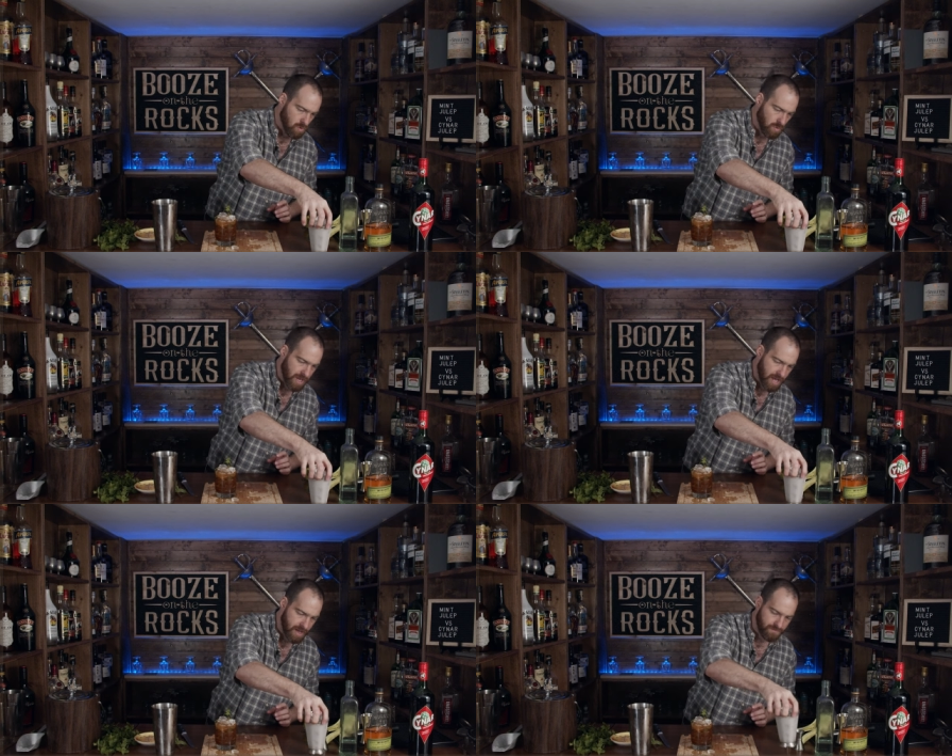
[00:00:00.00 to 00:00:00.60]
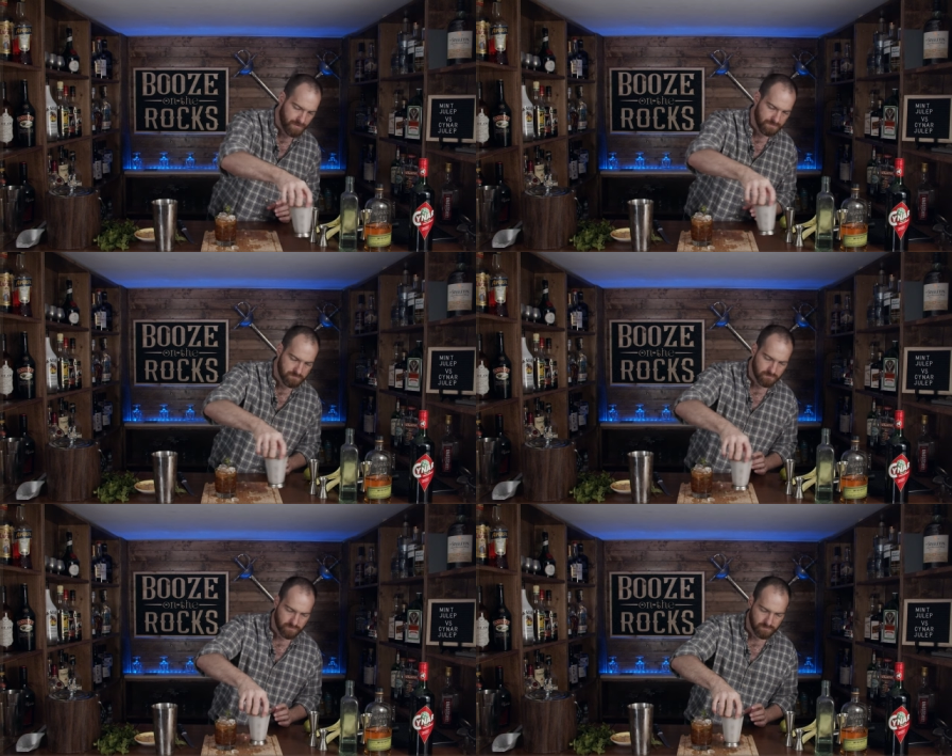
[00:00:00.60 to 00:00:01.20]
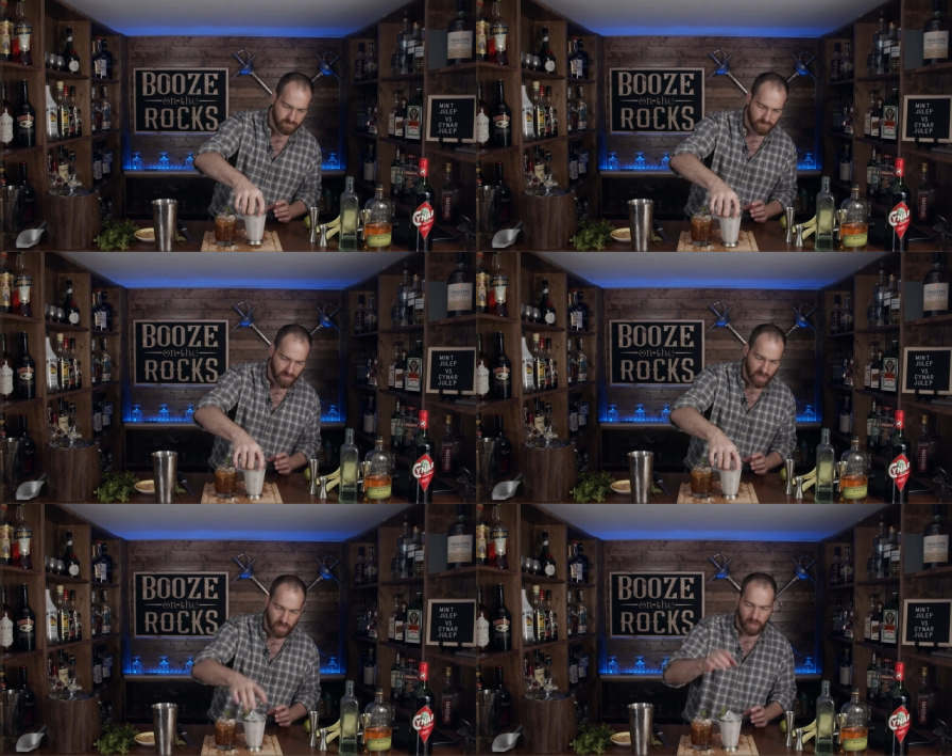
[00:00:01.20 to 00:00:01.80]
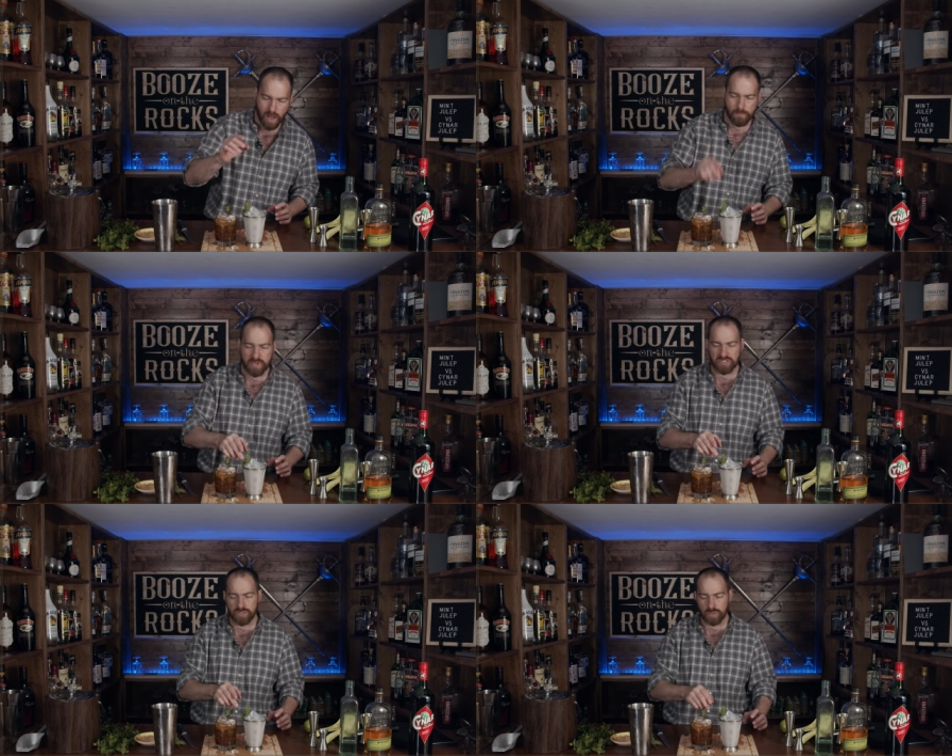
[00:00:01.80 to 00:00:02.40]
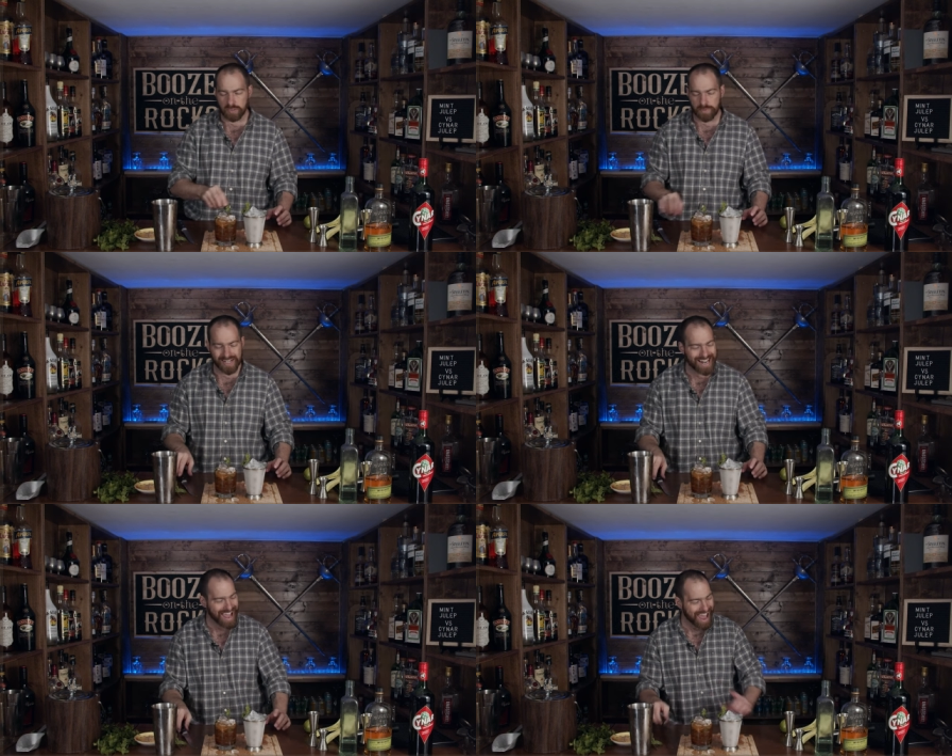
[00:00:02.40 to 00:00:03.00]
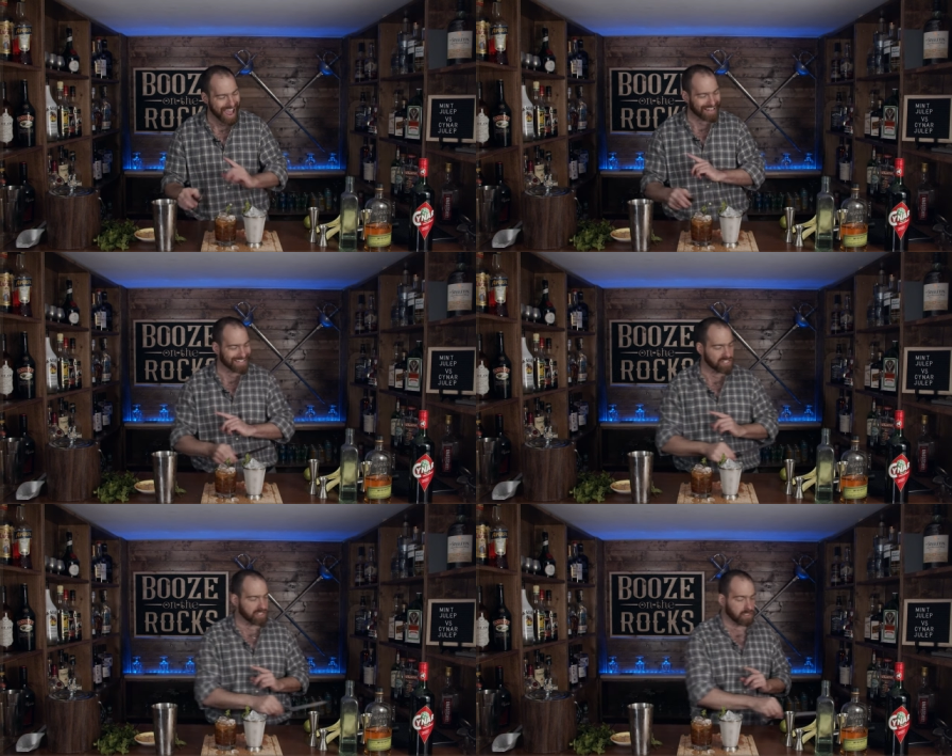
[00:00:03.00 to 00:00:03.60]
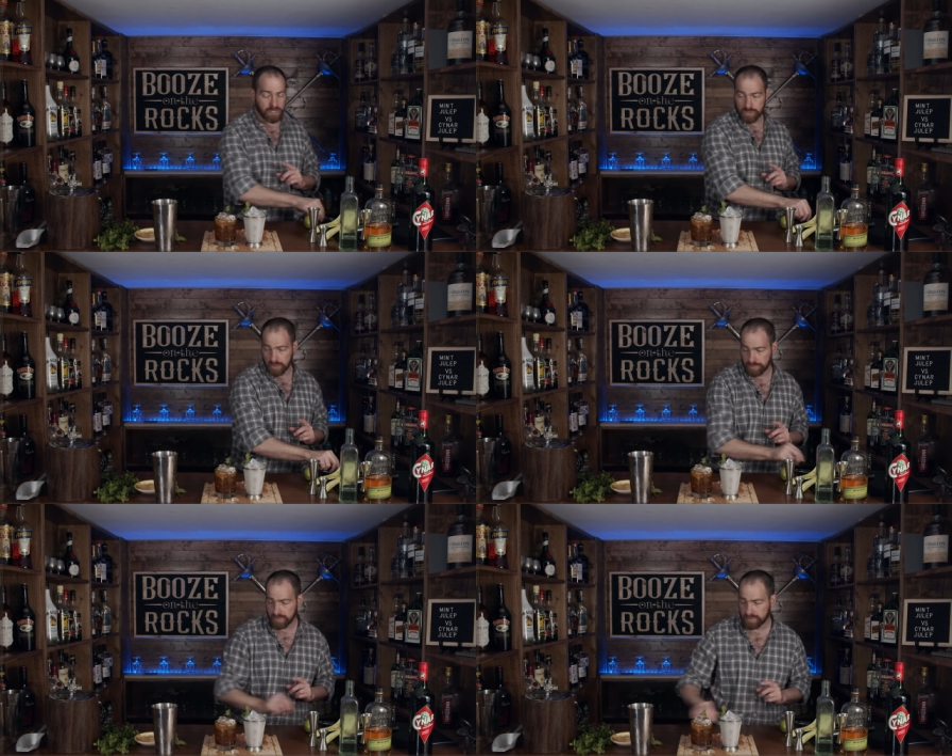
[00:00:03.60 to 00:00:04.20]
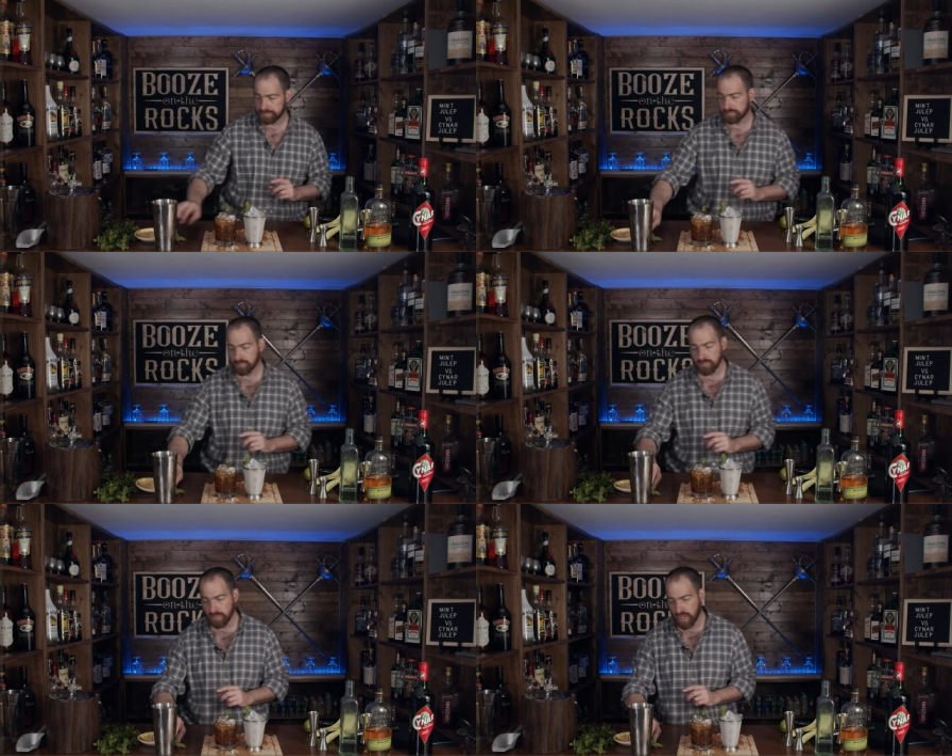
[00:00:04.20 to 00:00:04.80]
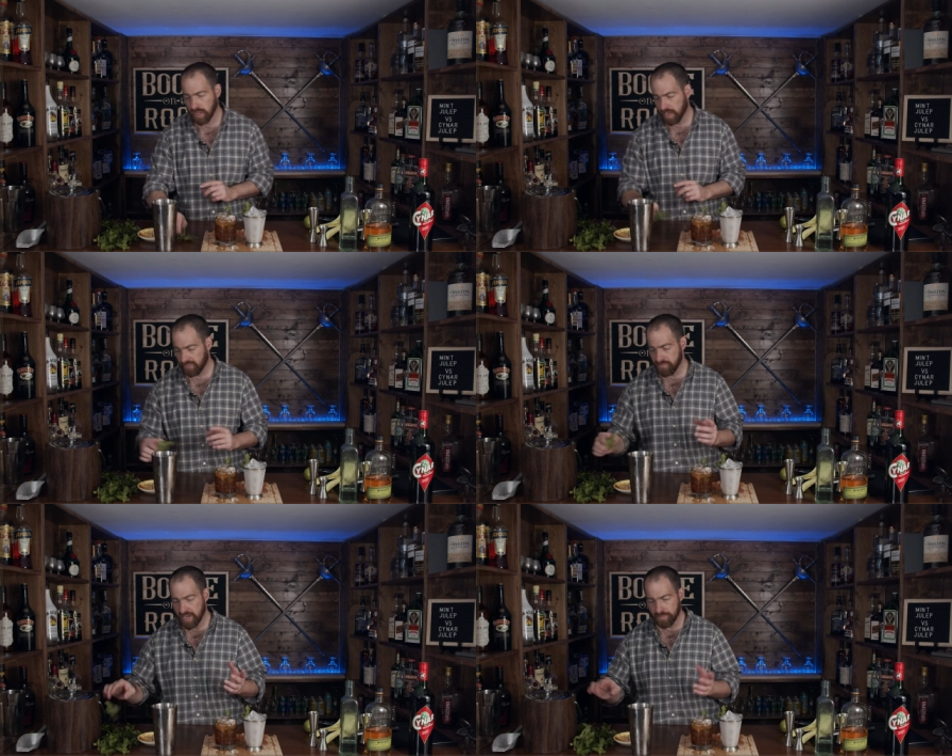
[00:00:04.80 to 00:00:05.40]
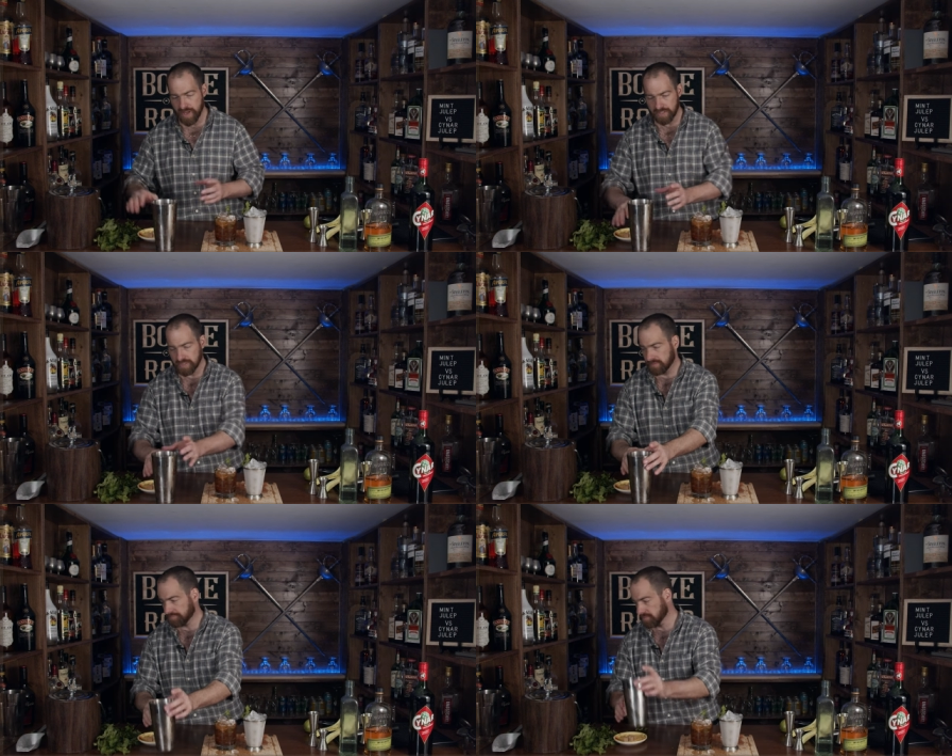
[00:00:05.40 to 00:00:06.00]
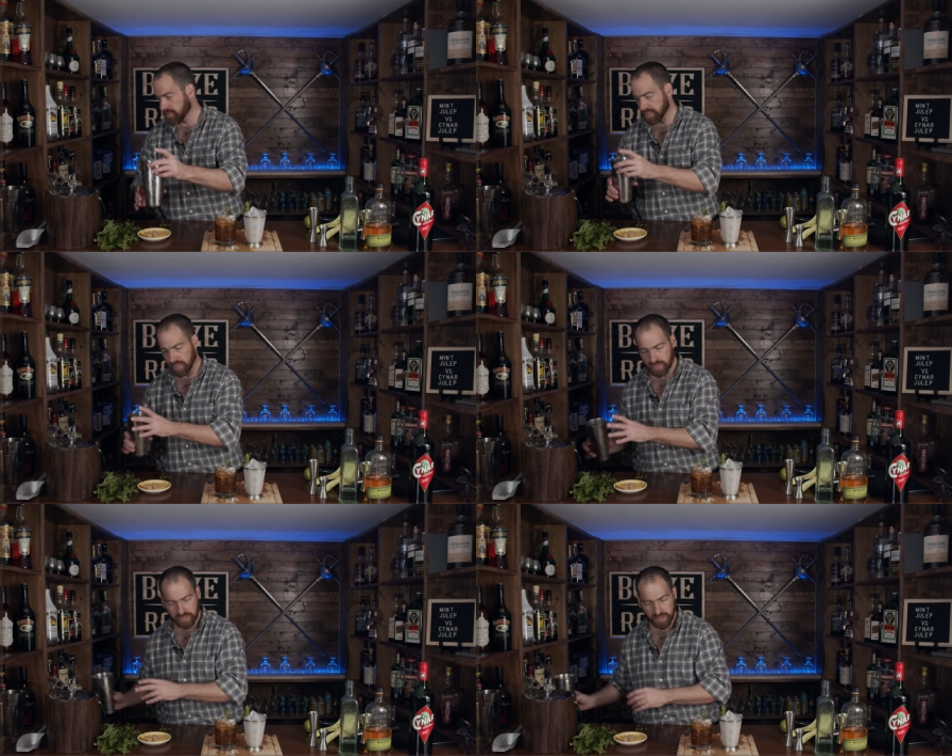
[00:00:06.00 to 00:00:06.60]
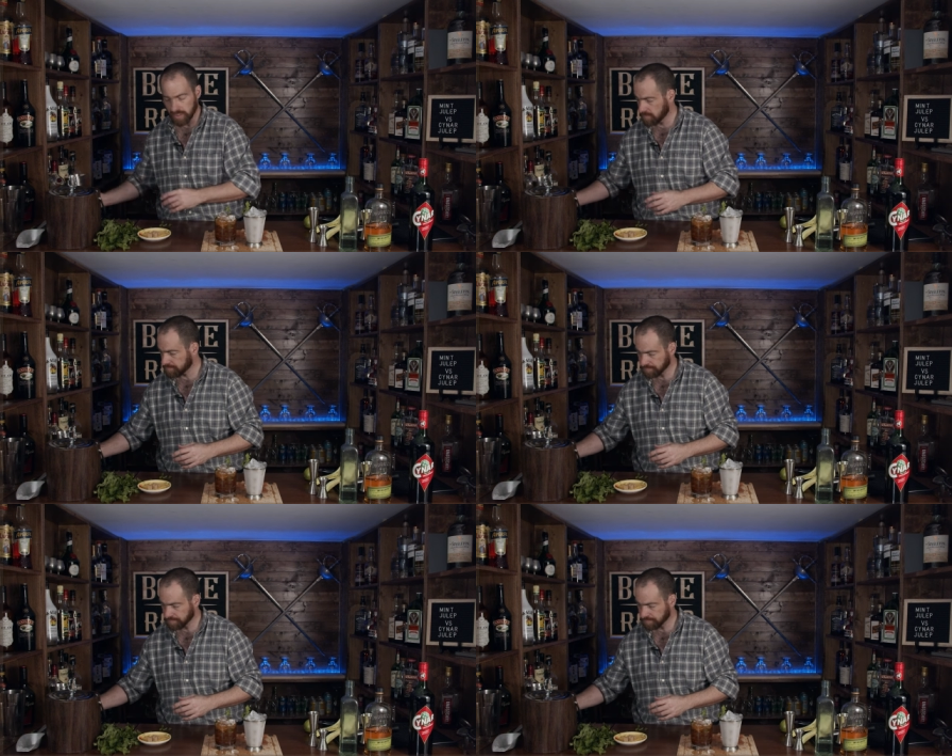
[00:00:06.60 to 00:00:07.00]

We have a mint julep and a Cynar julep. And I've made a mess. Let's get this out of here.